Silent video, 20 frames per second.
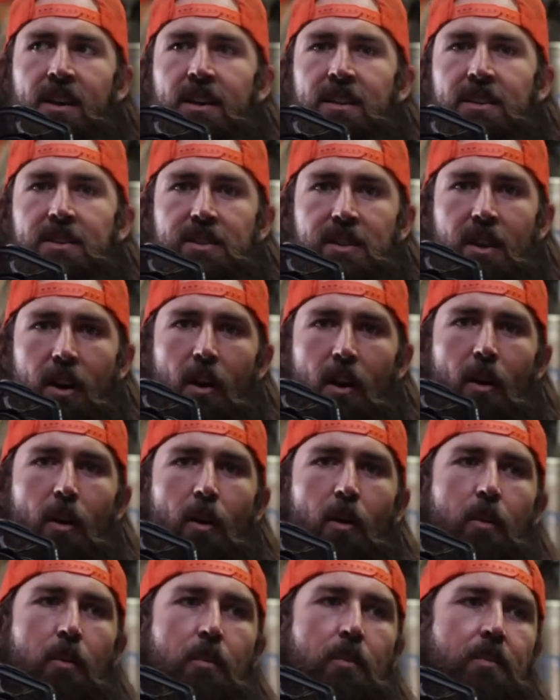
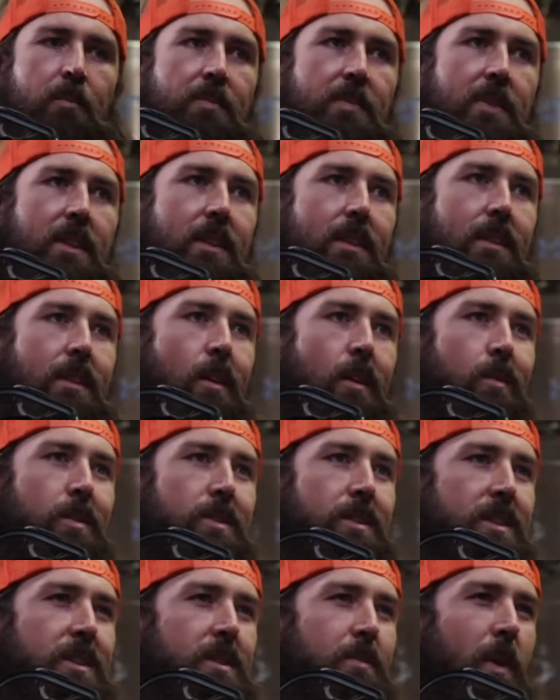So there was
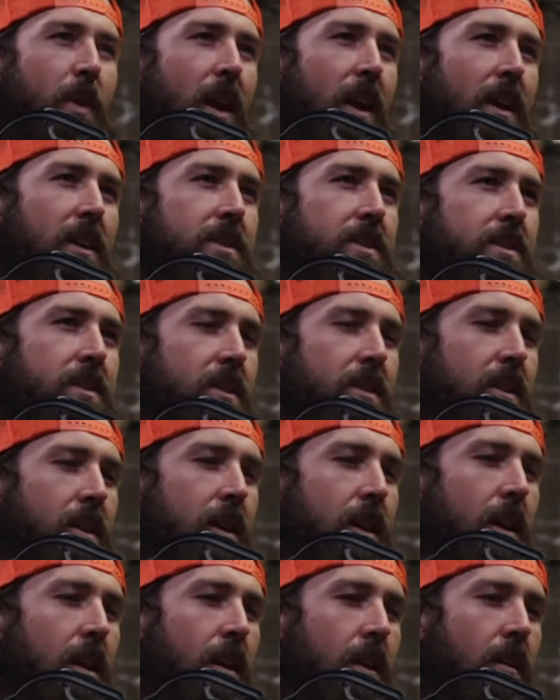a space
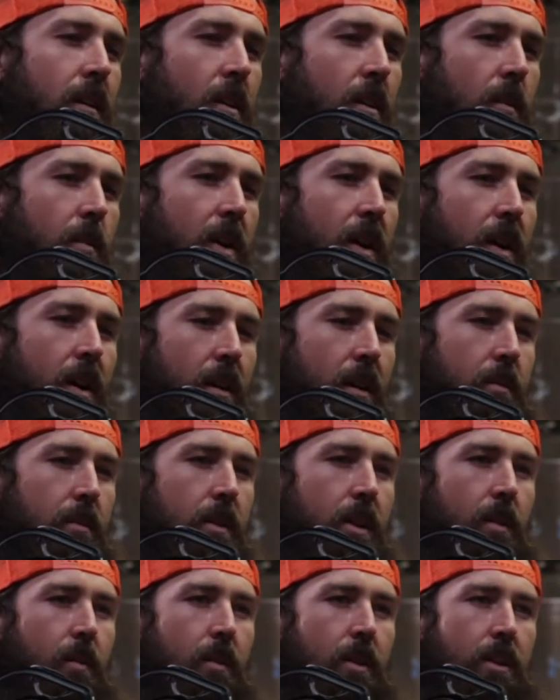in our pub
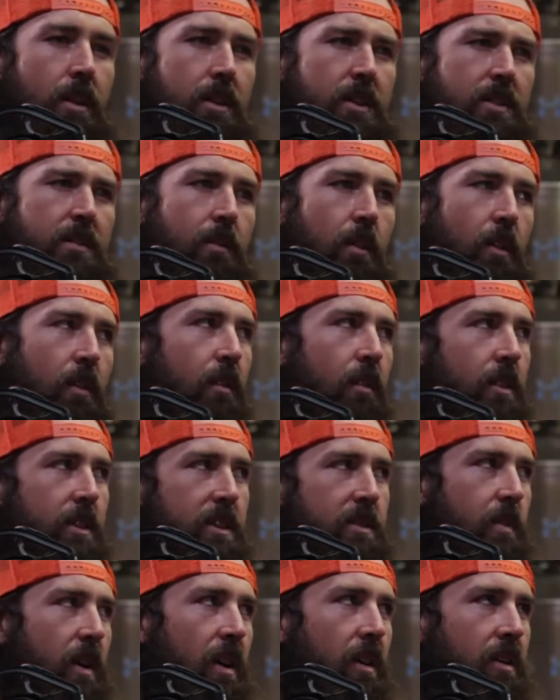that was full of all these
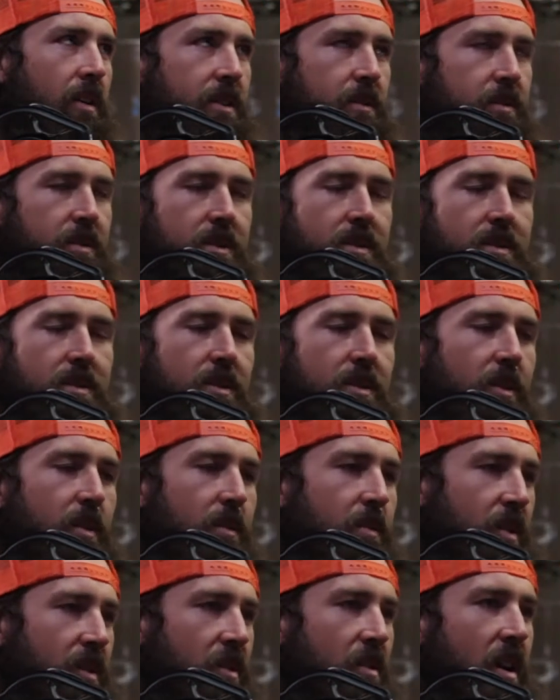barrels. It was
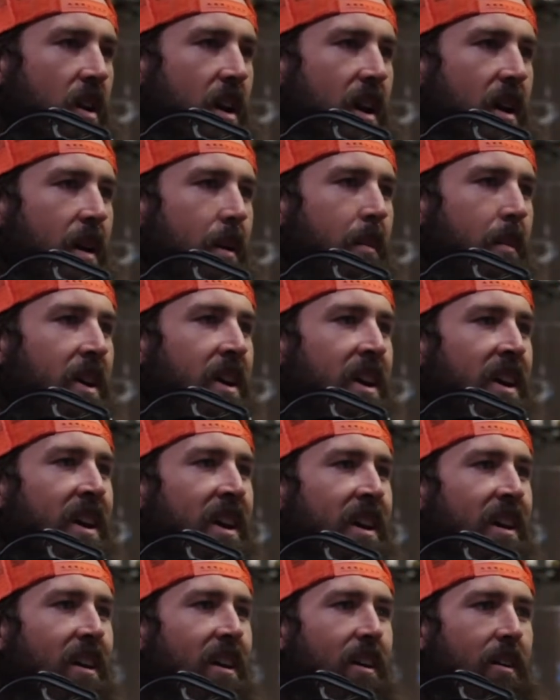super crammed.
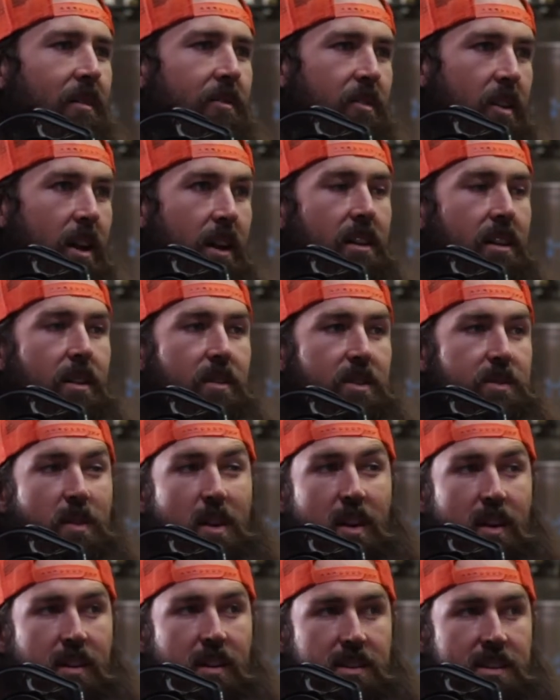Frankly, it was
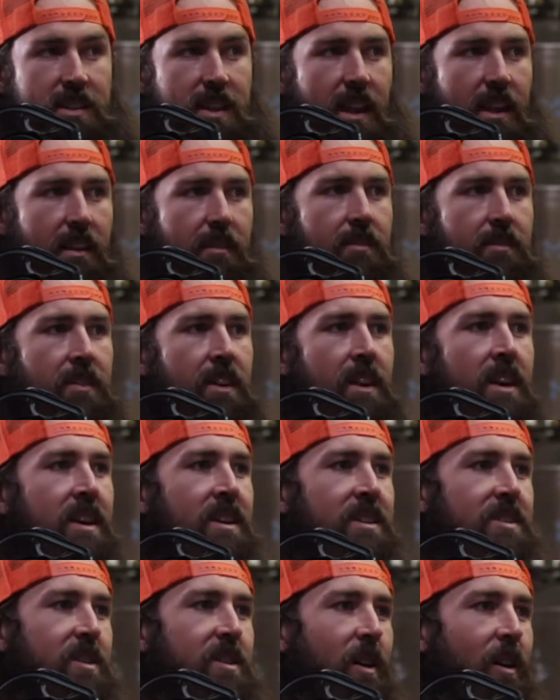probably unsafe.
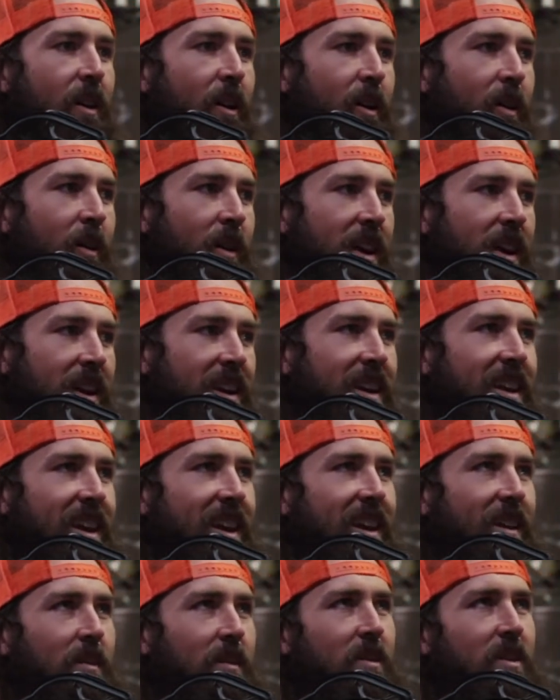So
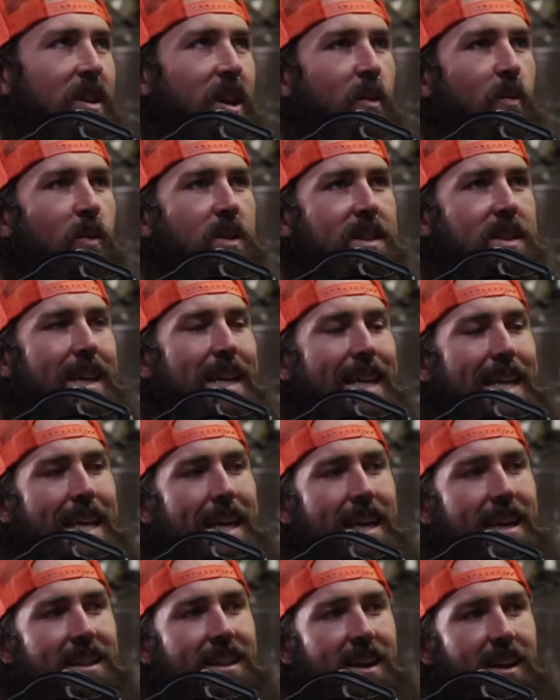it was a
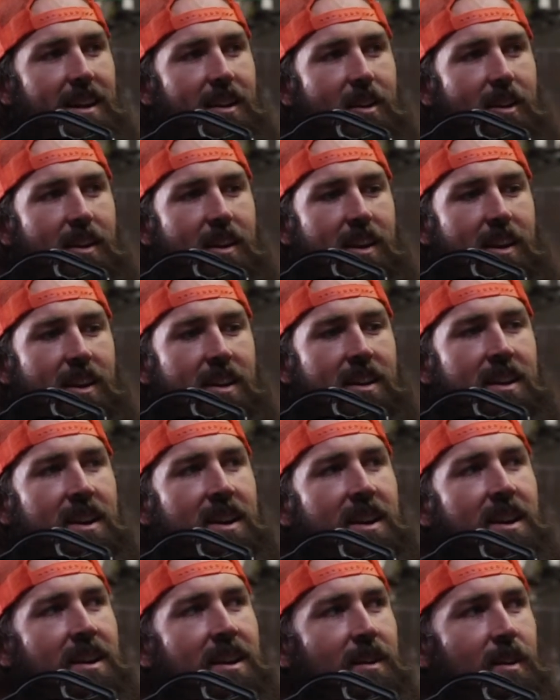need that already
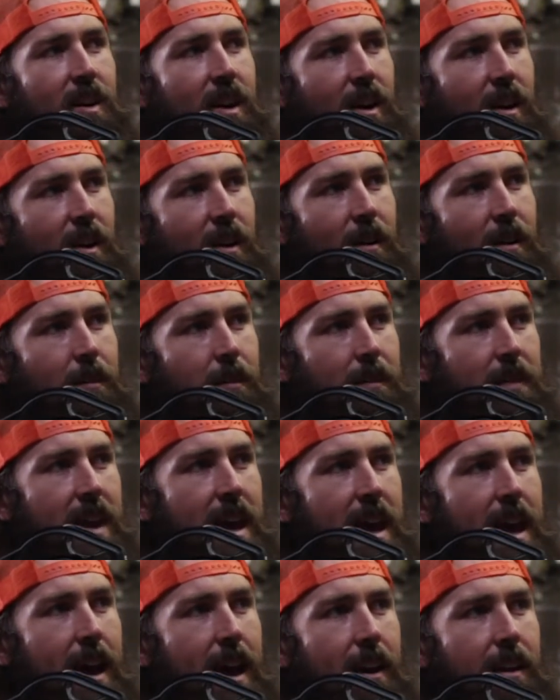
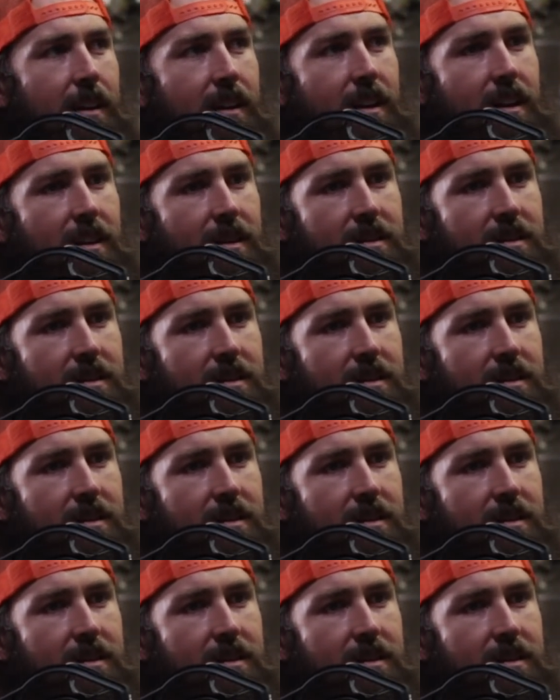had.